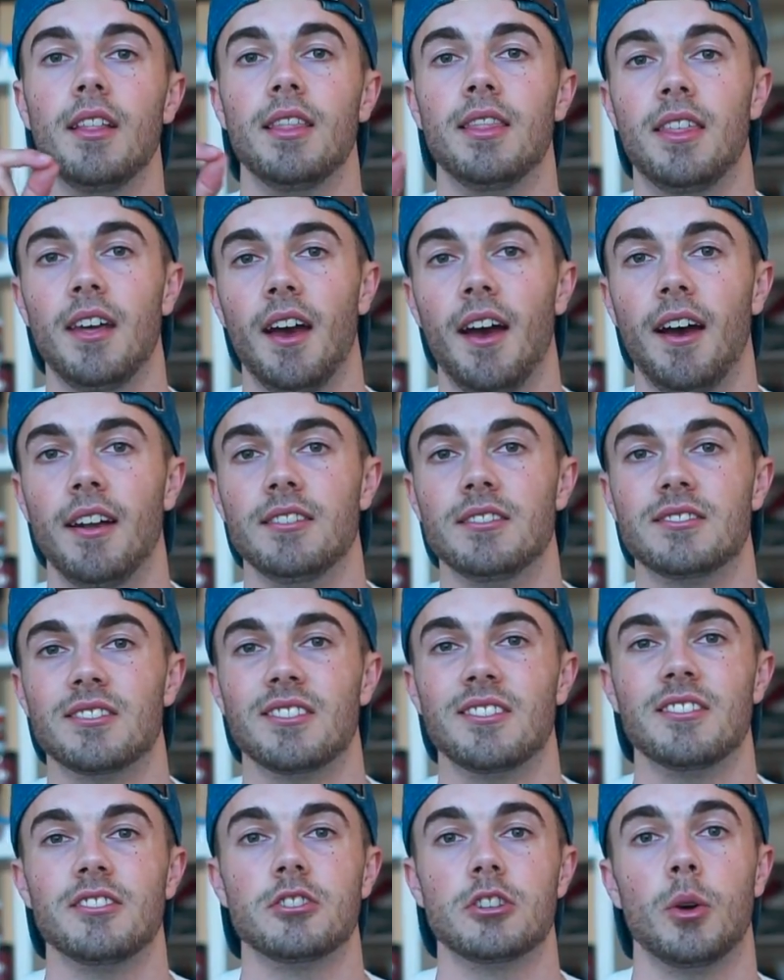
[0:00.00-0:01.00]
that
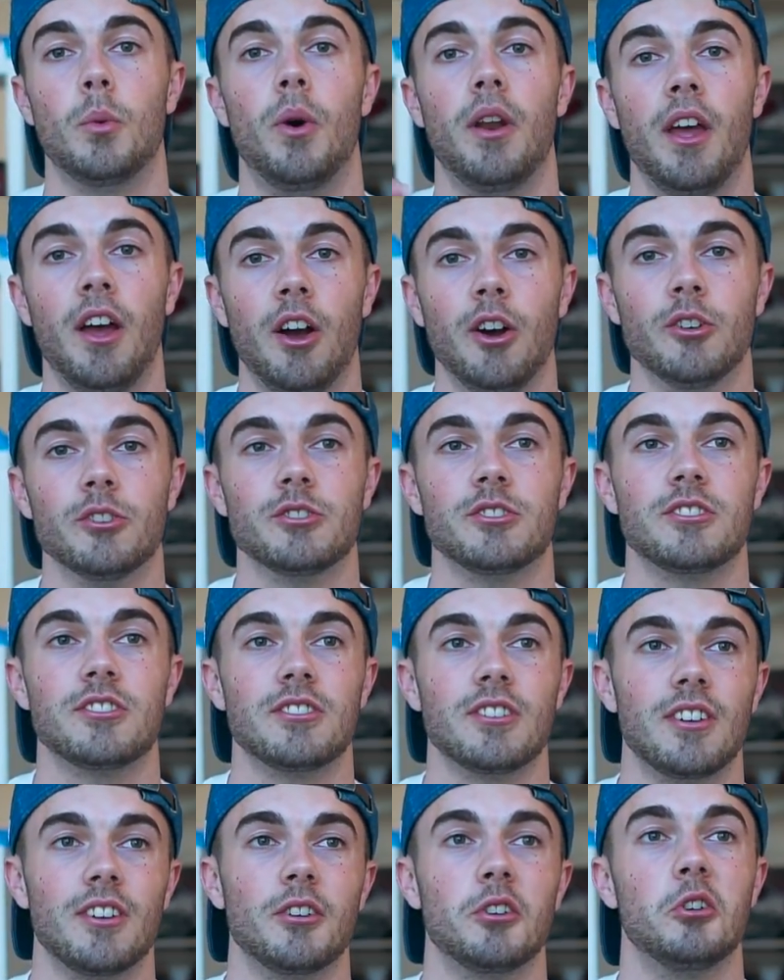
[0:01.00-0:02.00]
someone
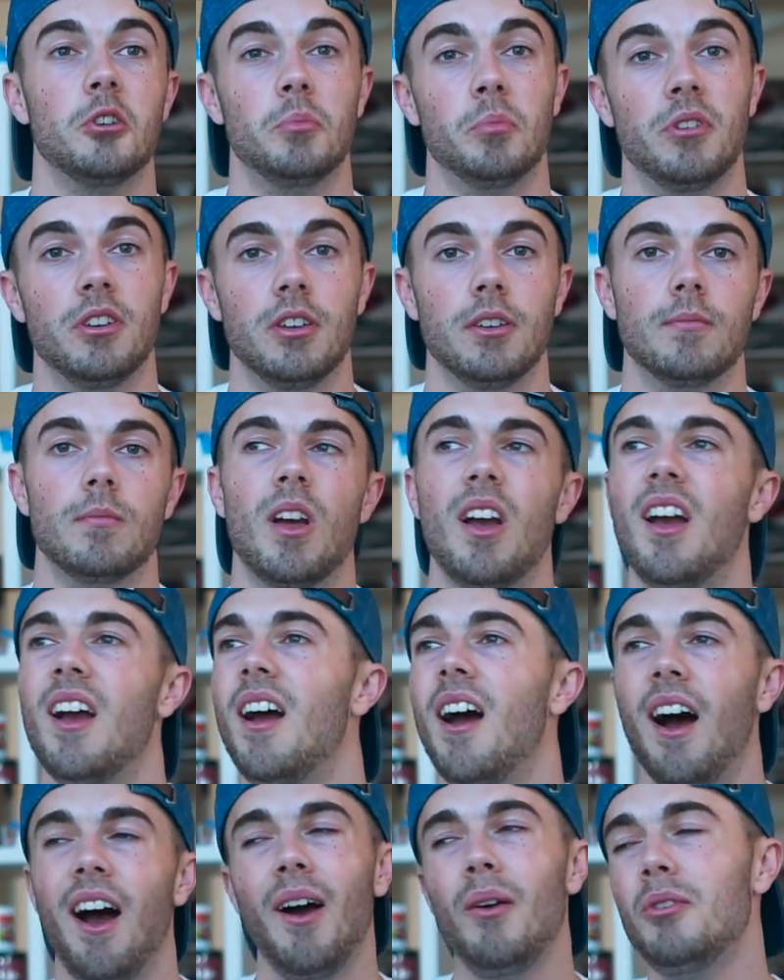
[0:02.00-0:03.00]
else could be,
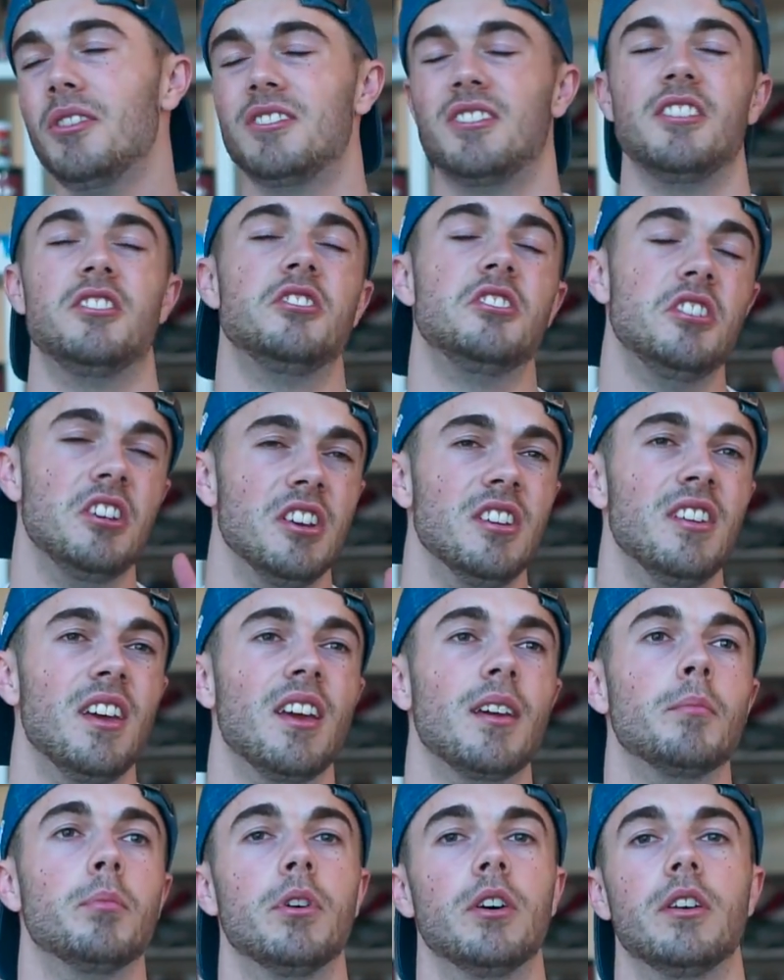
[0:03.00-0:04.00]
I wouldn't say
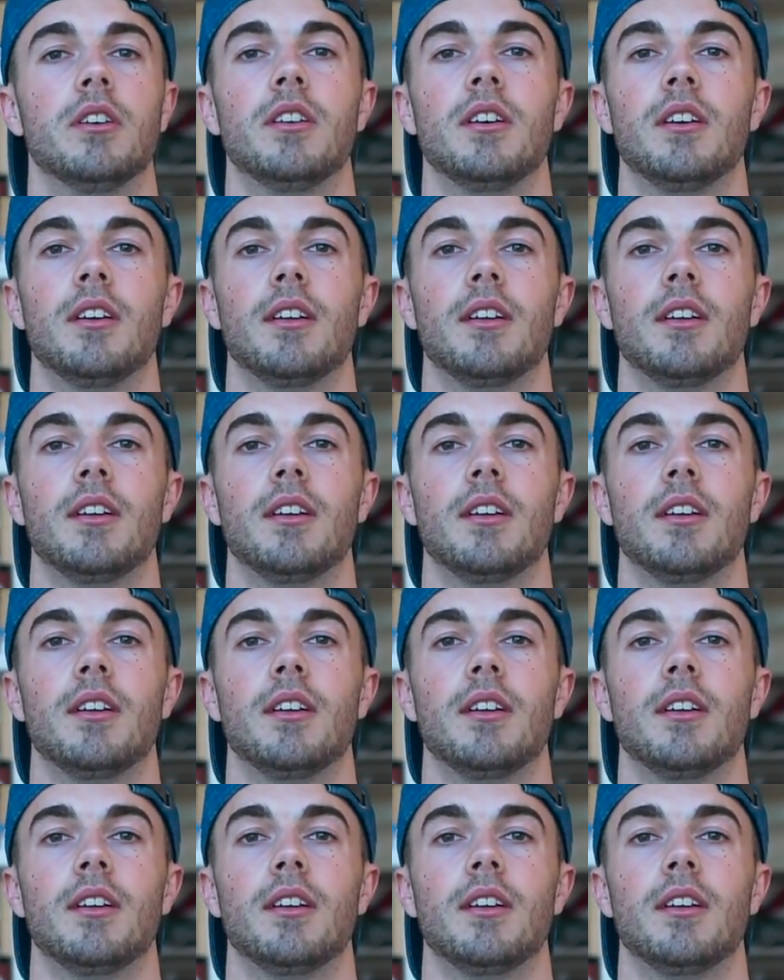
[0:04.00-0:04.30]
cheating, but